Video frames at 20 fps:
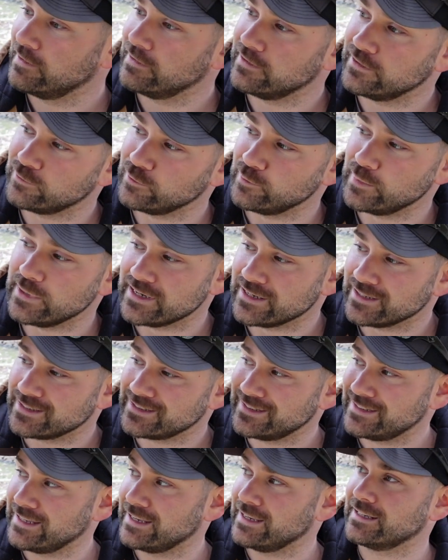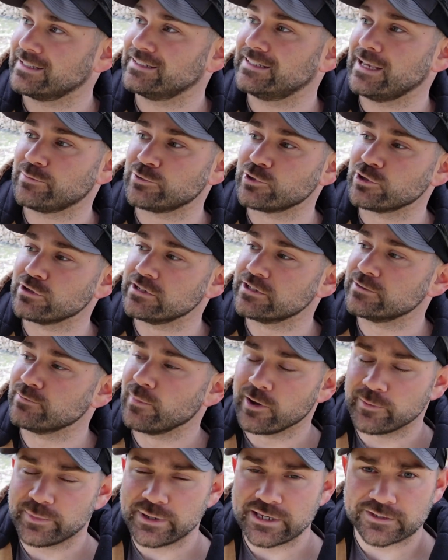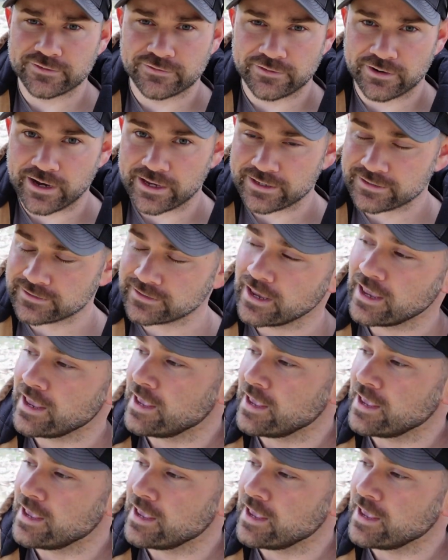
This would be an exceptionally small piece for us.